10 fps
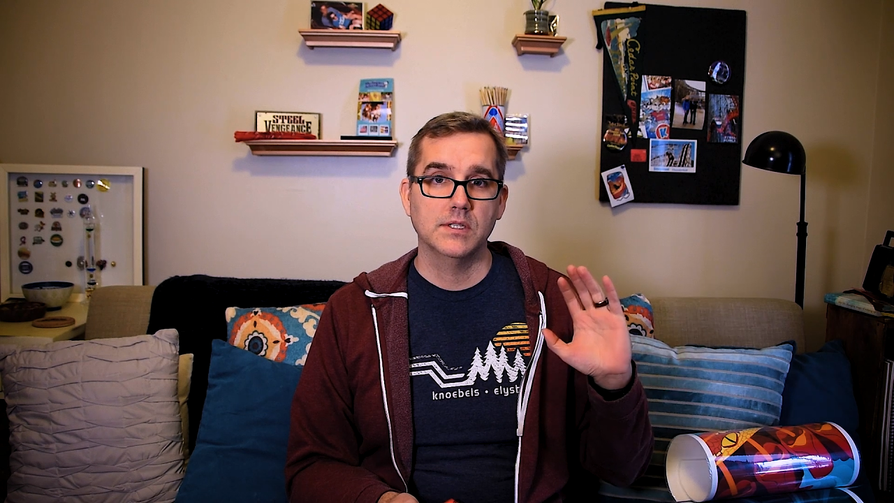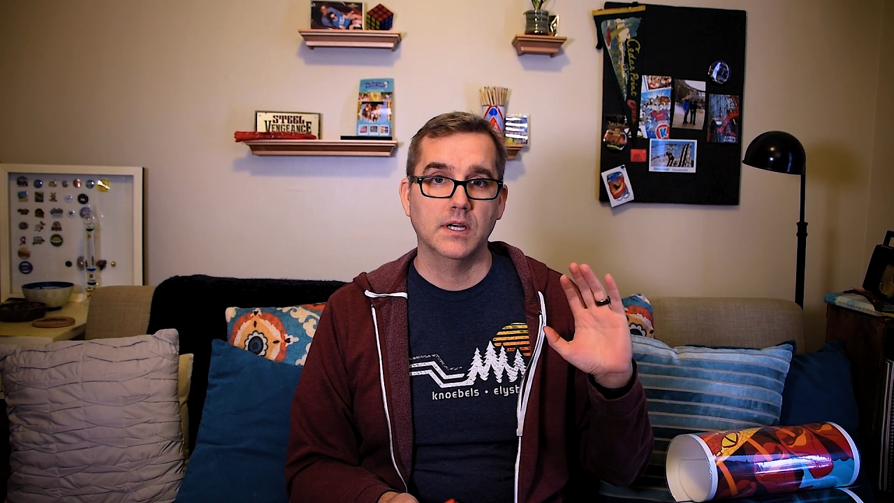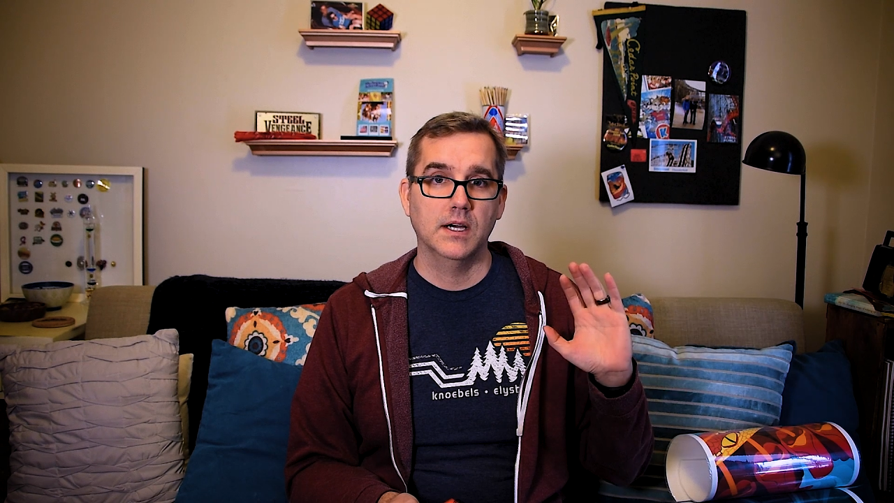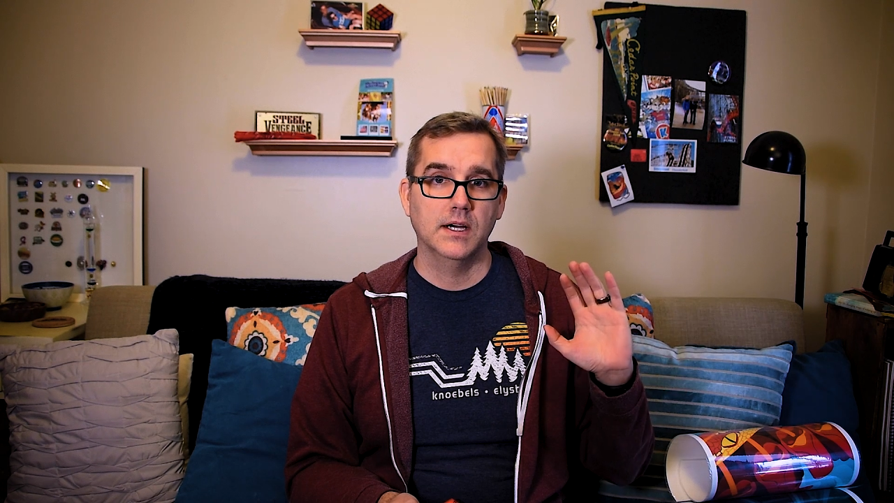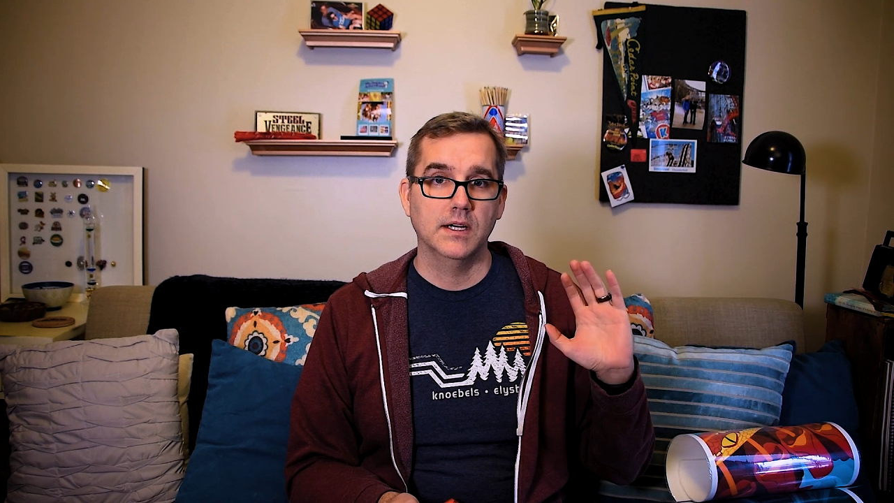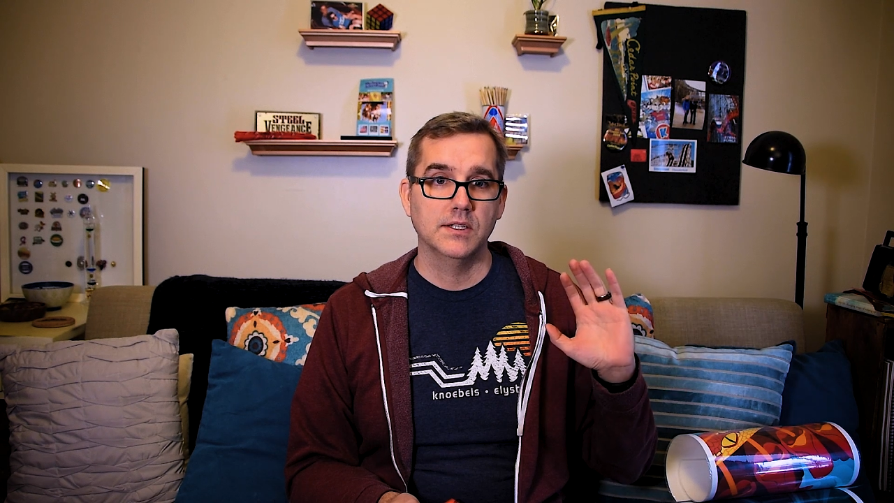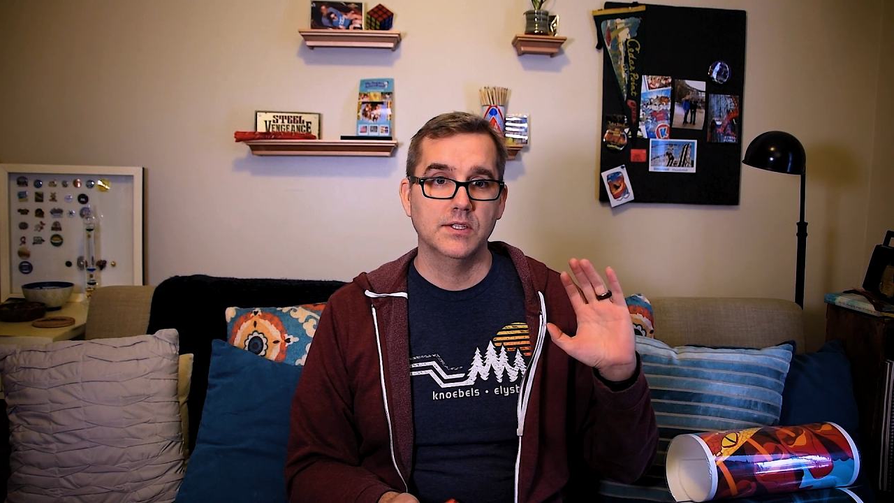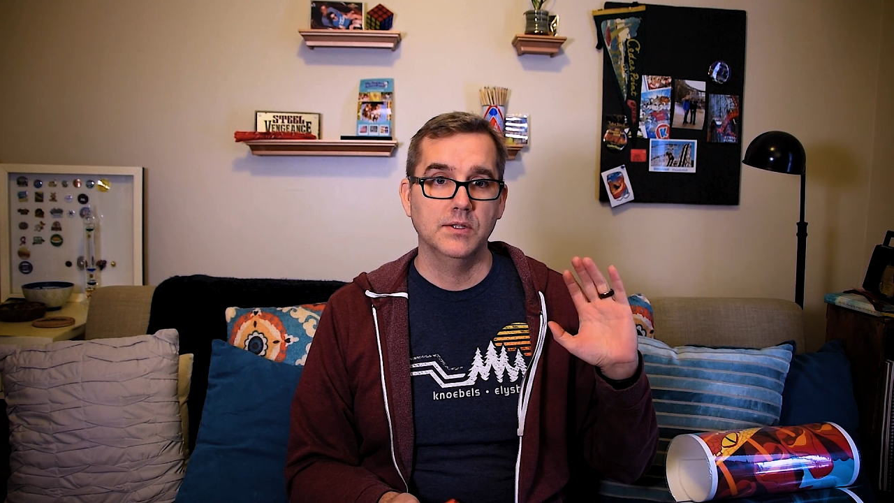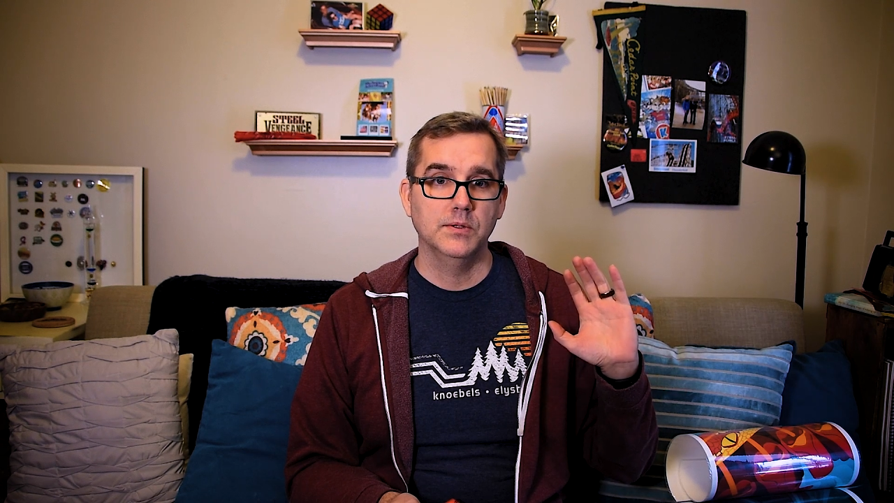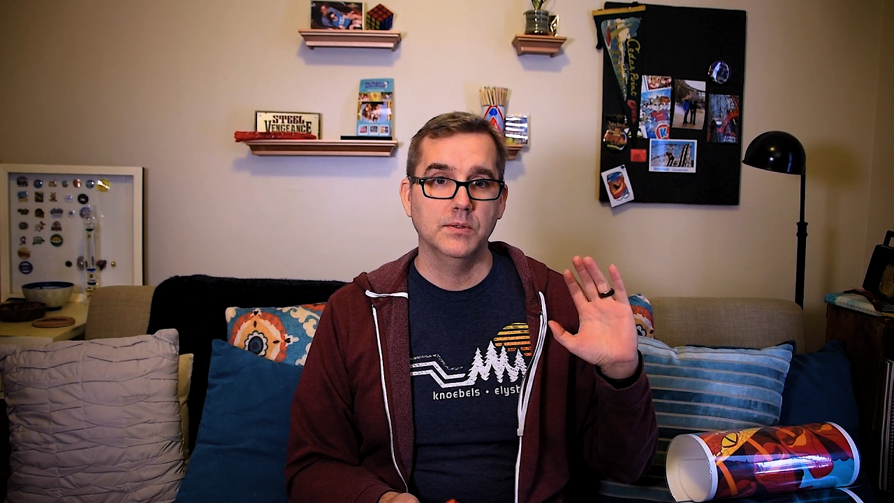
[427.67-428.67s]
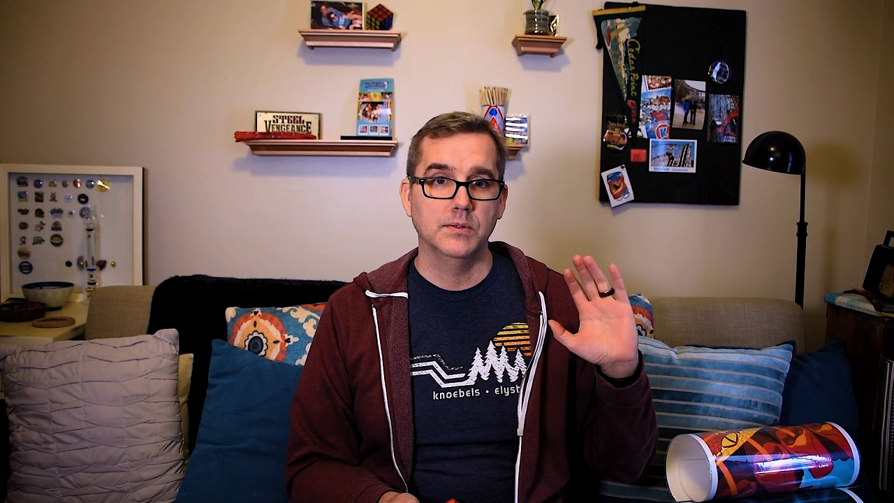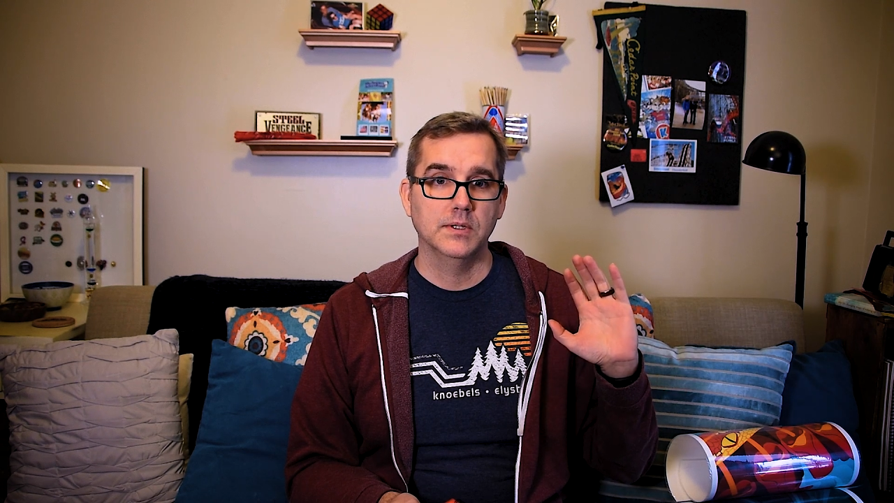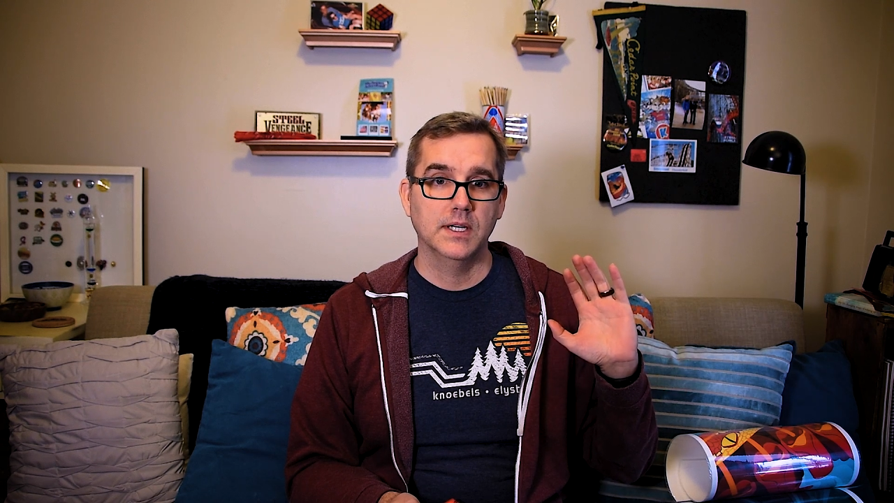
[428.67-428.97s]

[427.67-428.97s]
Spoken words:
to